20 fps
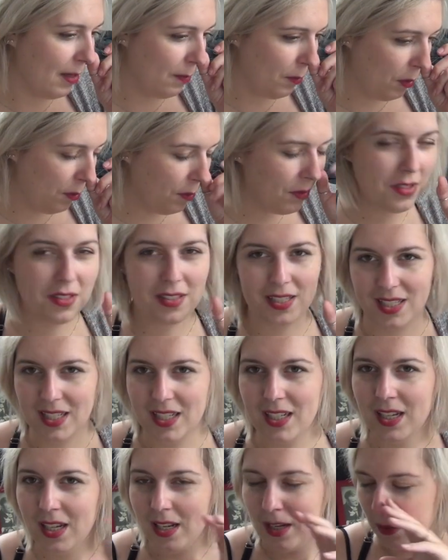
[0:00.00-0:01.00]
We will
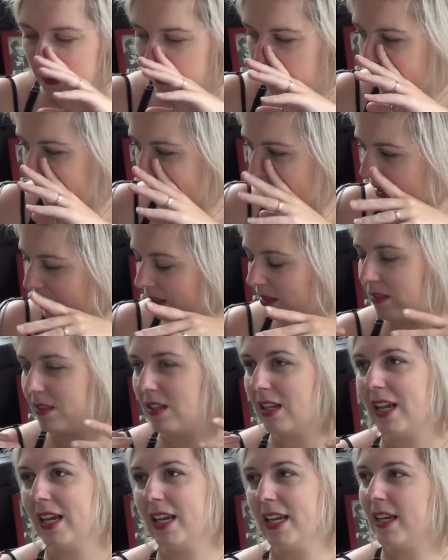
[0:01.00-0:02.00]
see, but it's
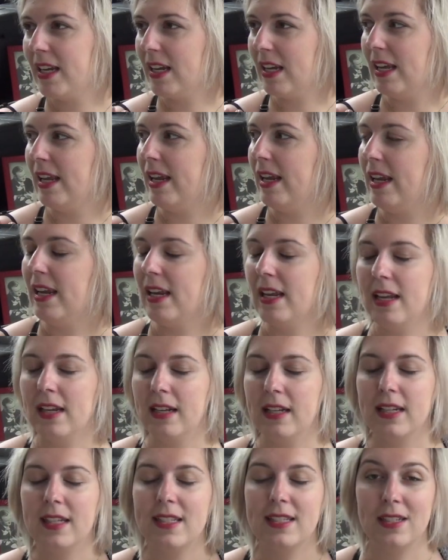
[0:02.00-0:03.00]
like
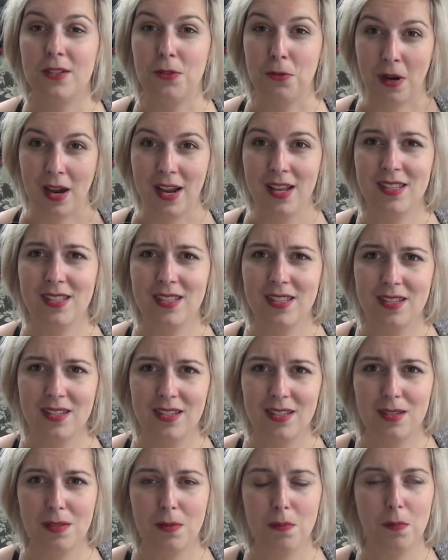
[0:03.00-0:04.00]
it's a
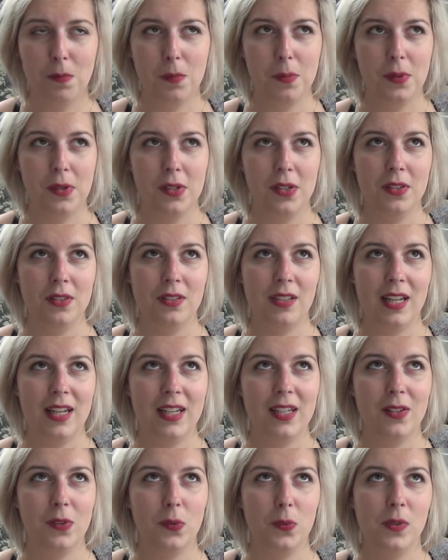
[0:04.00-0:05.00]
dress, but
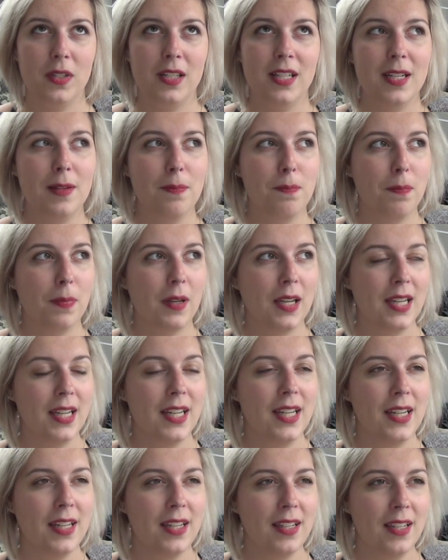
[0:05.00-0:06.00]
like a really
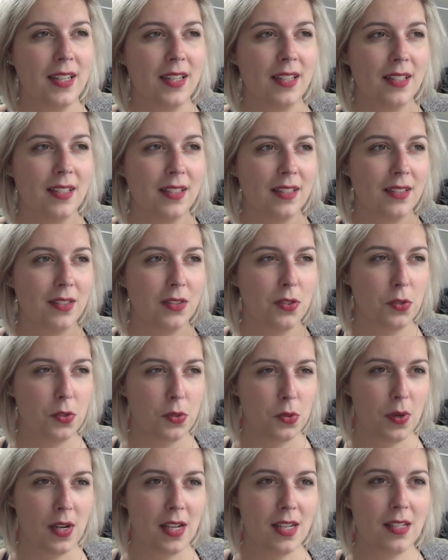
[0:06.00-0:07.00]
plain
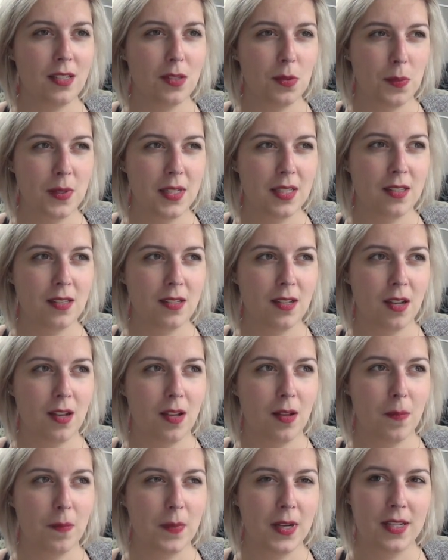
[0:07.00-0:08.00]
dress with
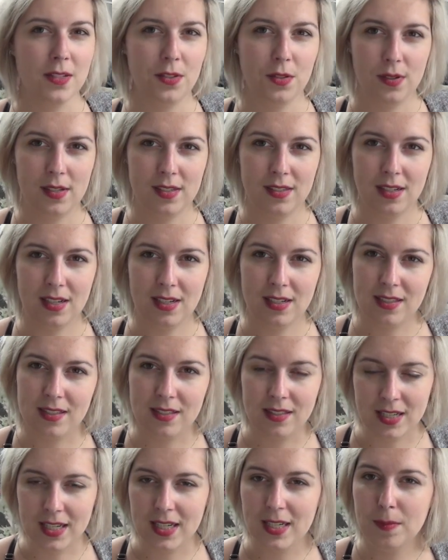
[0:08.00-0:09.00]
some interesting
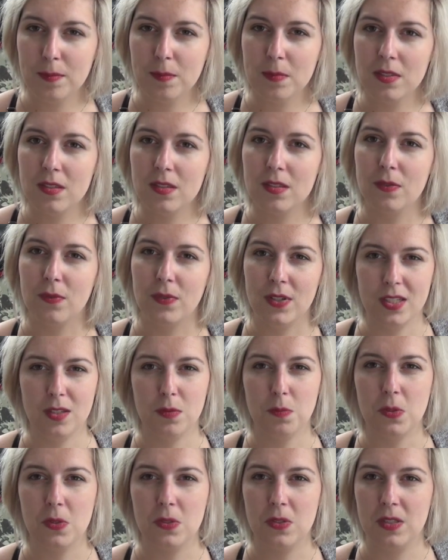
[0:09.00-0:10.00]
seams,
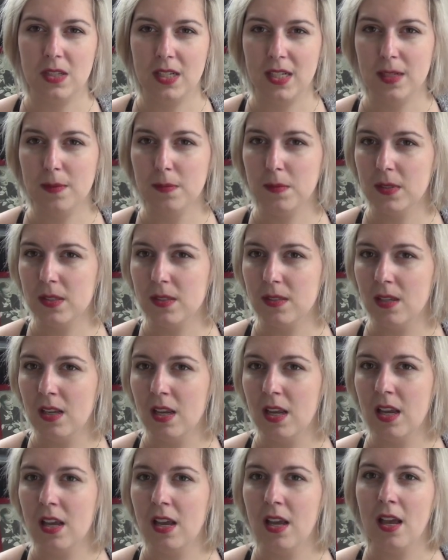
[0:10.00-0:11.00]
visible seams,
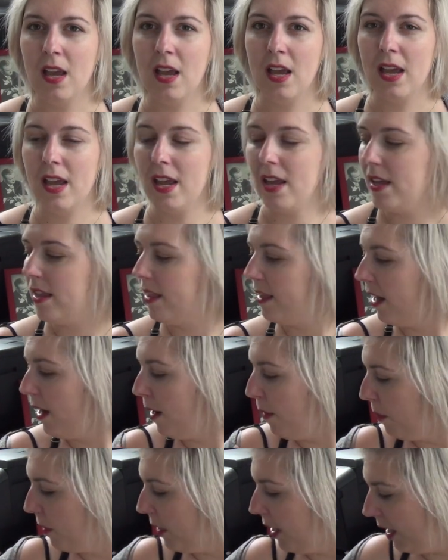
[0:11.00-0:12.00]
and
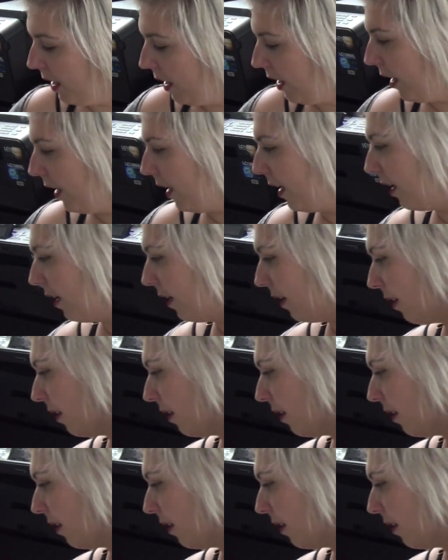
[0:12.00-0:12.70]
I'm thinking